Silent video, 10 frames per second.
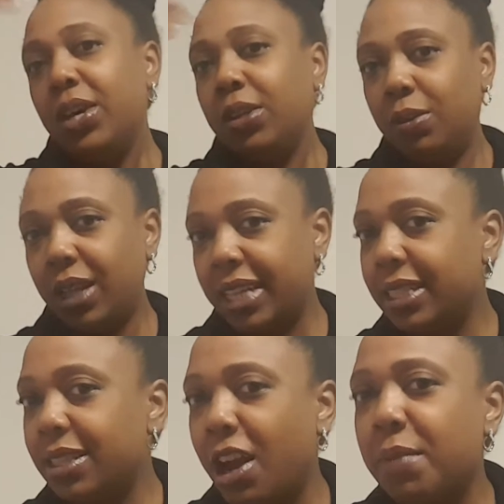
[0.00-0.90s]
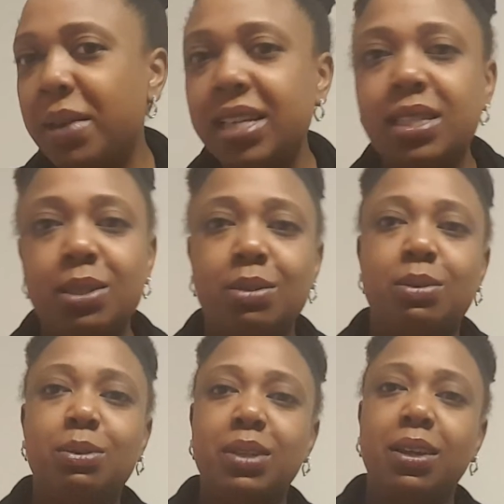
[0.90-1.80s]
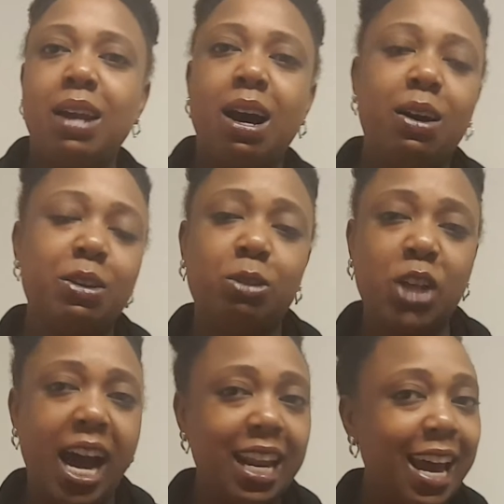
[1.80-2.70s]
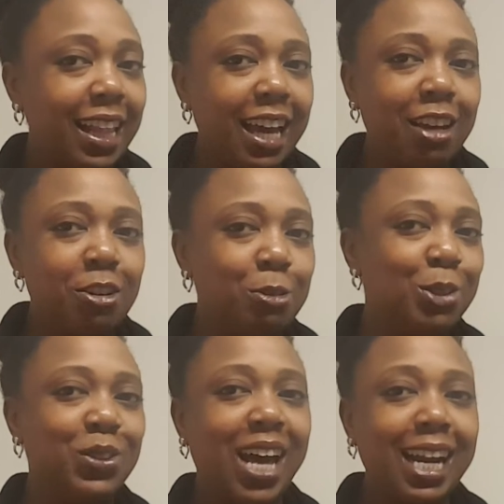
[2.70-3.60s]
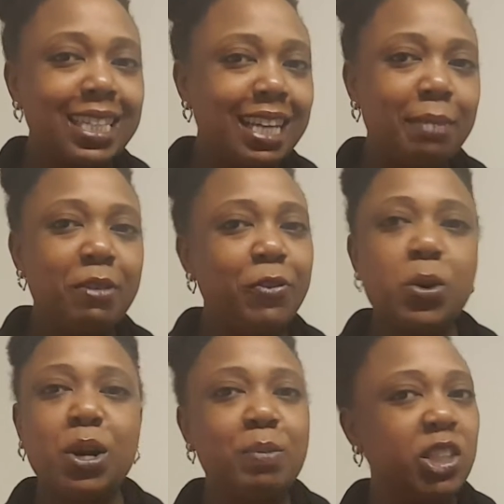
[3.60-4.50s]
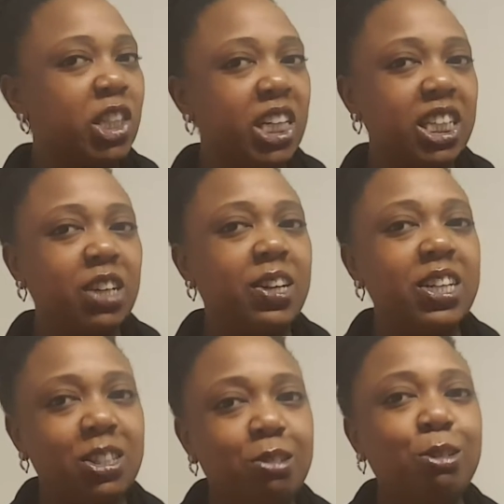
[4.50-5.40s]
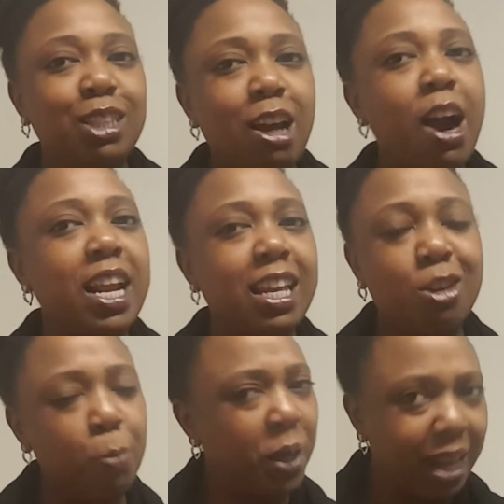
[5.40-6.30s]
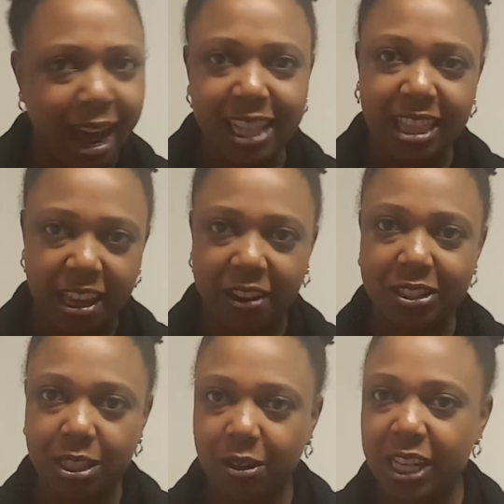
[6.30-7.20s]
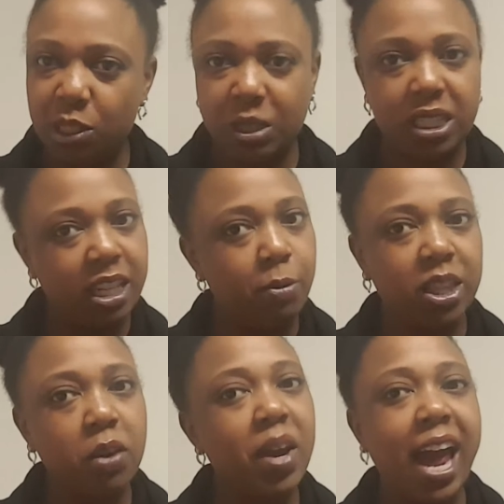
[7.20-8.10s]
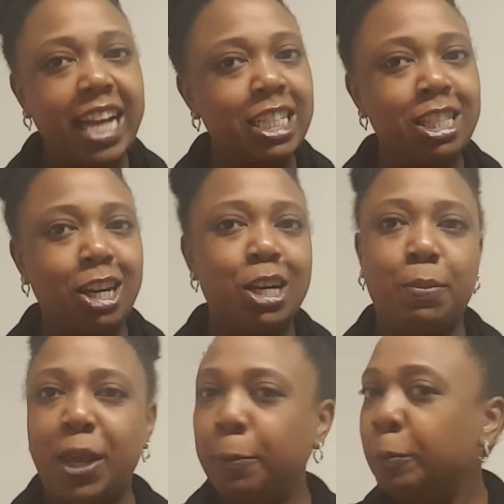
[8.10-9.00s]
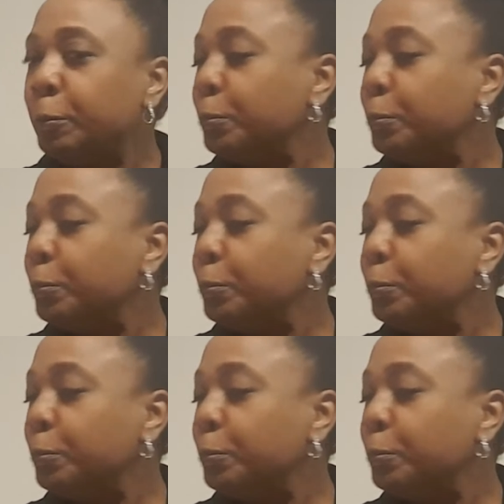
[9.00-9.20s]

you like to start mess too. You try to act like you're neutral, like I said before, but you started, you put it out there so that you can see what the reactions are going to be.